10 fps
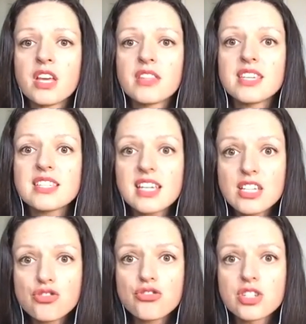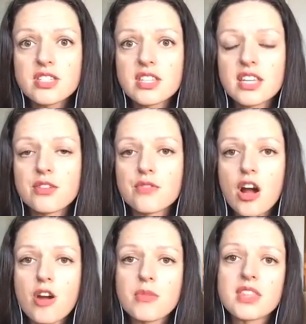These estrogens in the
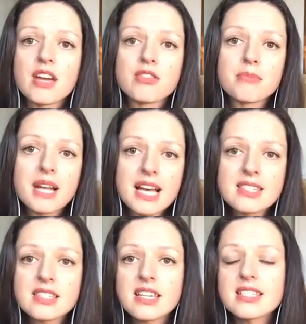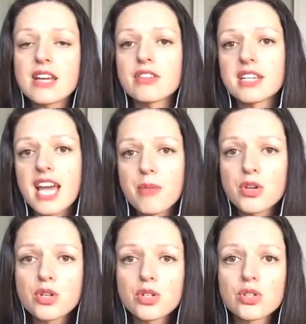environment, they're in plastics, they're in
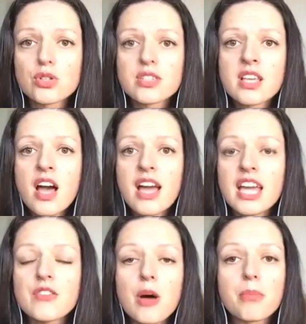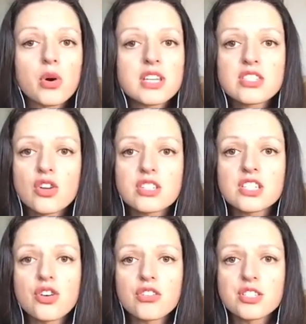chemicals. If our body's not
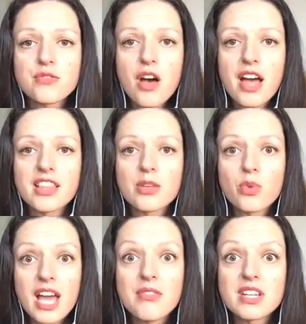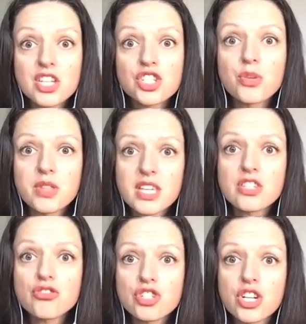detoxifying, then we have an issue with
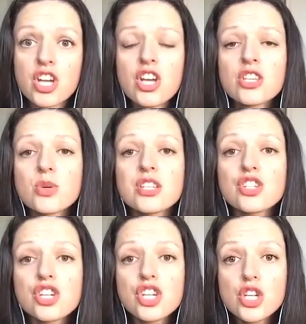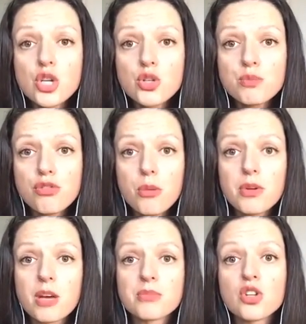estrogen. So it is a huge
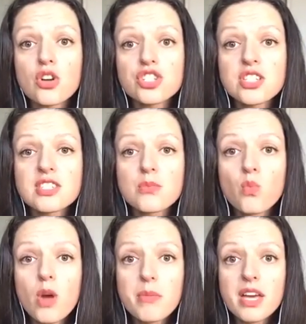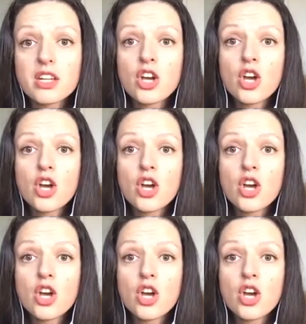problem, not just in women